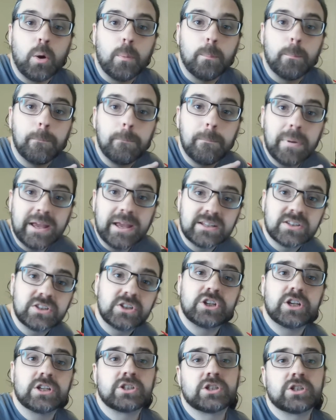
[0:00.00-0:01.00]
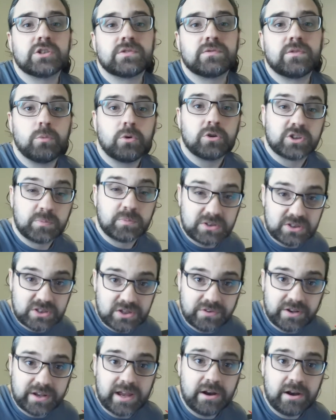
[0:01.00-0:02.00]
Make suggestions for what
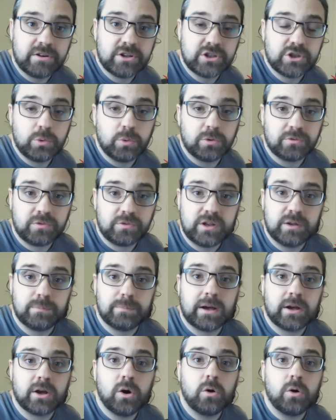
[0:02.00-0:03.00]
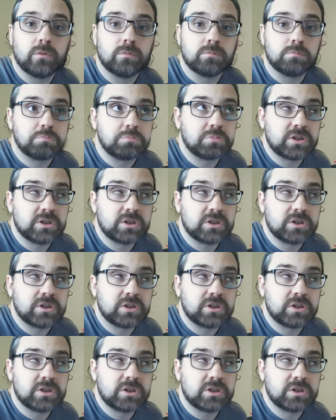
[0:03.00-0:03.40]
specific areas you want feedback on.